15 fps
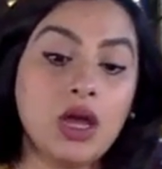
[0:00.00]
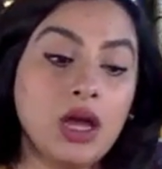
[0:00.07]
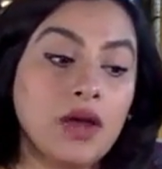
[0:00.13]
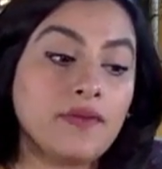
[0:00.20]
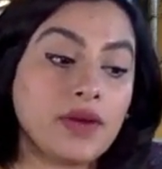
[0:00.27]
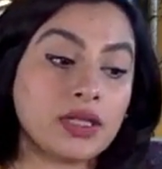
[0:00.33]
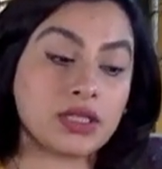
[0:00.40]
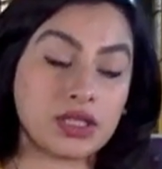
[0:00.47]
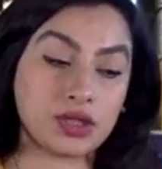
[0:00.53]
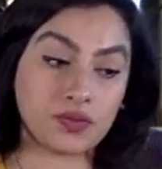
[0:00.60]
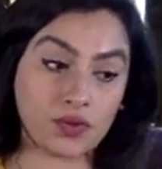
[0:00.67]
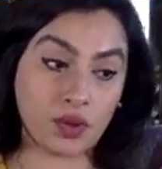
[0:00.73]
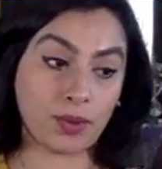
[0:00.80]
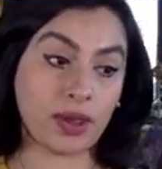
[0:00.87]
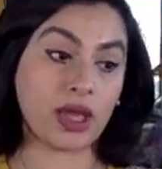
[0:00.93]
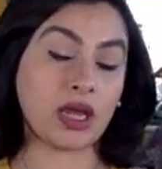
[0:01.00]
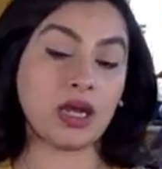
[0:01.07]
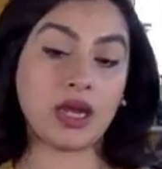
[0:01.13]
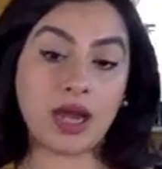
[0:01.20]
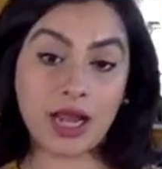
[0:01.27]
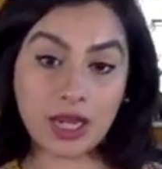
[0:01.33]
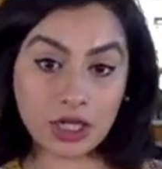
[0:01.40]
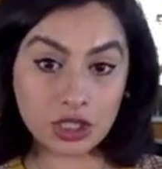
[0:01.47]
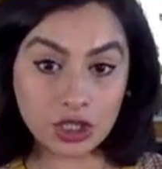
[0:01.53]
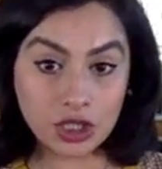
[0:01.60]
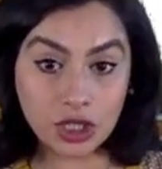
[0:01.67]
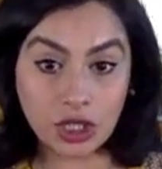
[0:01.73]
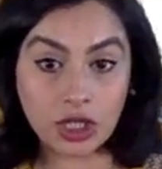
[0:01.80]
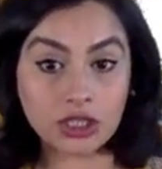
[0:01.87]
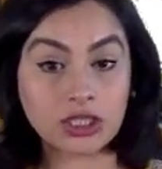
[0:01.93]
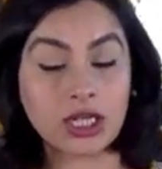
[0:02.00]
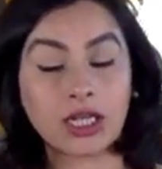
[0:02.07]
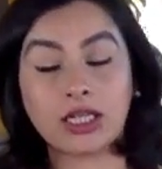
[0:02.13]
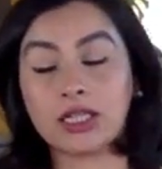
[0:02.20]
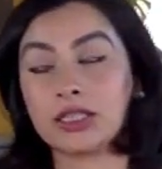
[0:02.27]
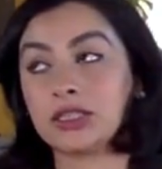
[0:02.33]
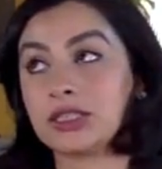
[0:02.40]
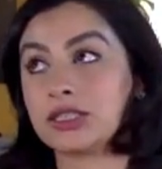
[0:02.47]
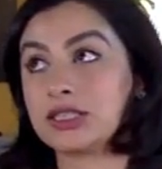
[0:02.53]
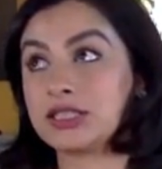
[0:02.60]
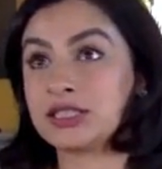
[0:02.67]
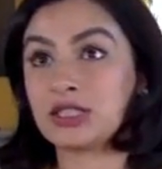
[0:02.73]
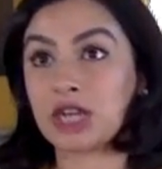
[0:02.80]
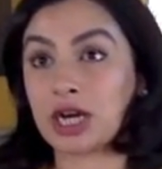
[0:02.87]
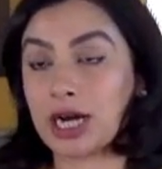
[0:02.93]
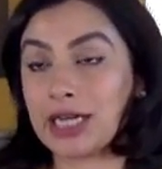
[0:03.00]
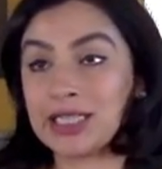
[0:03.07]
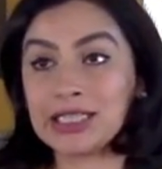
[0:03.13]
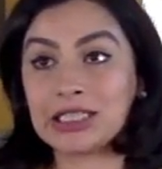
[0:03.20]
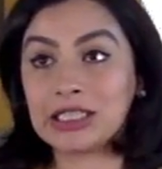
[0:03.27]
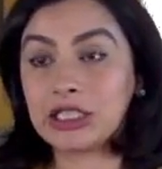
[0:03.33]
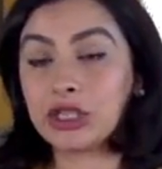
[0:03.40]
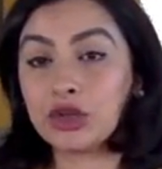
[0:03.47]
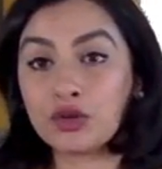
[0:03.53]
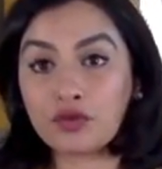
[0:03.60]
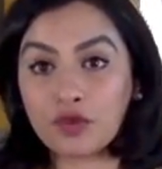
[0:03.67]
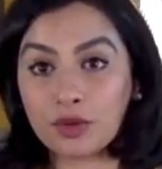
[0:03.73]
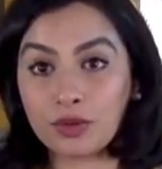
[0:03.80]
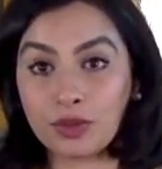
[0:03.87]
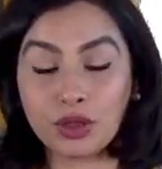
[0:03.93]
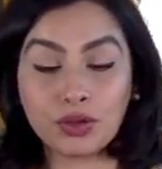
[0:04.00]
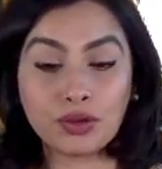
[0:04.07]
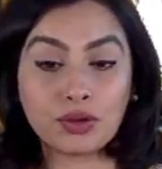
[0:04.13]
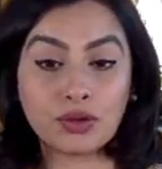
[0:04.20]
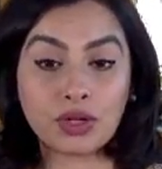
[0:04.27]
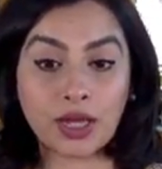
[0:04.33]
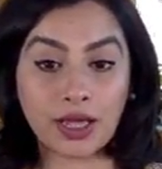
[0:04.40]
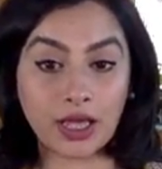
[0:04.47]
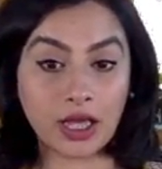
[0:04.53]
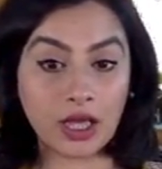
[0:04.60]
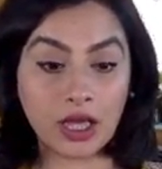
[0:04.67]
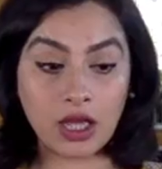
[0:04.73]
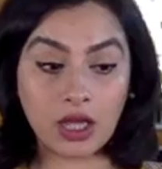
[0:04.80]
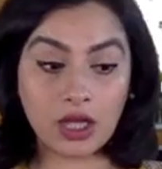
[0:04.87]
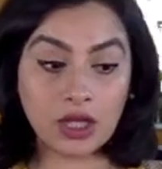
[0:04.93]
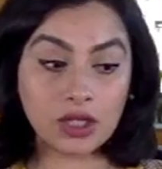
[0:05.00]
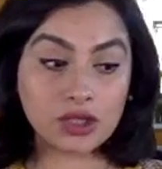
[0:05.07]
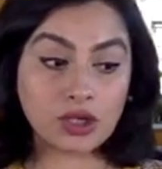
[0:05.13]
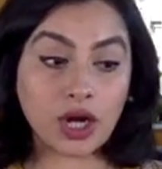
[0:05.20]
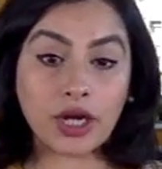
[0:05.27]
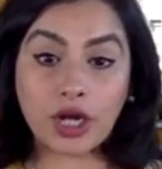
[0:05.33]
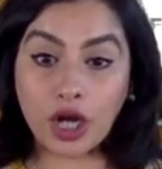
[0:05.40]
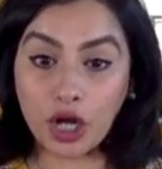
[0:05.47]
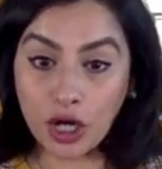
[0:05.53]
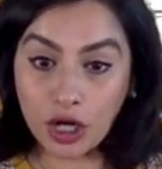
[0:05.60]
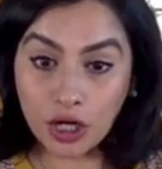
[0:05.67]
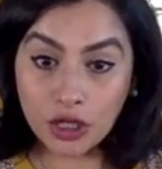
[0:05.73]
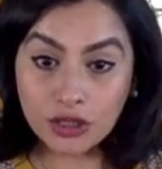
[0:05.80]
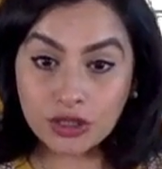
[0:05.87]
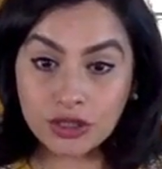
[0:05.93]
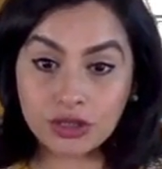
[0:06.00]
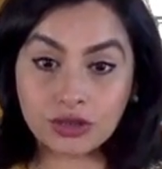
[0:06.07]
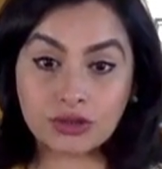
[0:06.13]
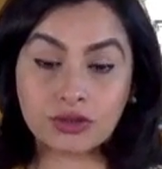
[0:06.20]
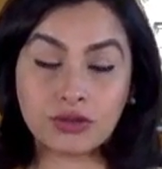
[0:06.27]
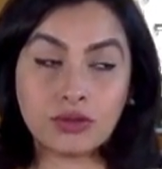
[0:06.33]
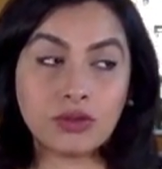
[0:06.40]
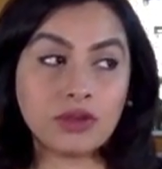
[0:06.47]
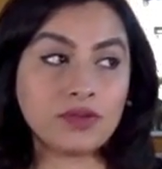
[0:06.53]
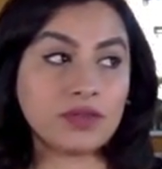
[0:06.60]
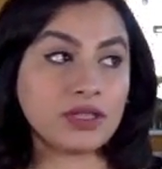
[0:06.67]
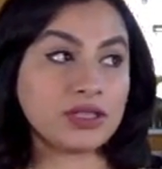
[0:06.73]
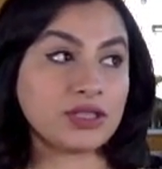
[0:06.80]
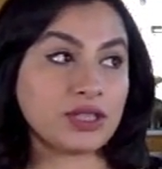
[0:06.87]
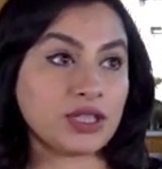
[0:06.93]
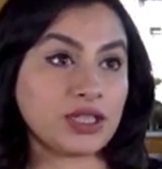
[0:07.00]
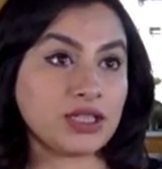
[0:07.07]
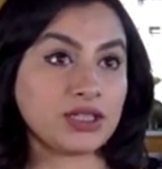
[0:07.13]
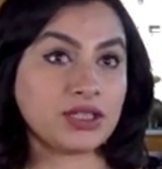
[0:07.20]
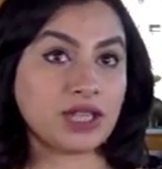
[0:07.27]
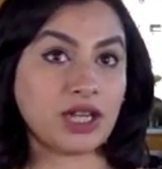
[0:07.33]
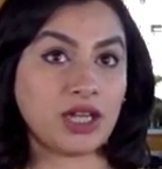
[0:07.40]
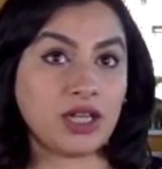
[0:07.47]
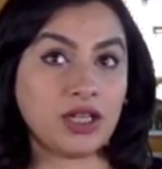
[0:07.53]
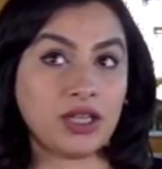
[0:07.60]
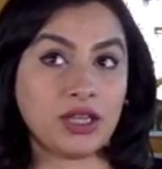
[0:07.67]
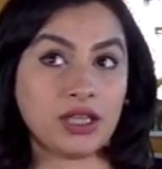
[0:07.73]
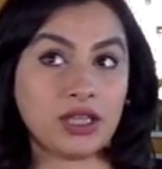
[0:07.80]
advantage of your better nature, try and steal from you, like try and hurt you, all of these things that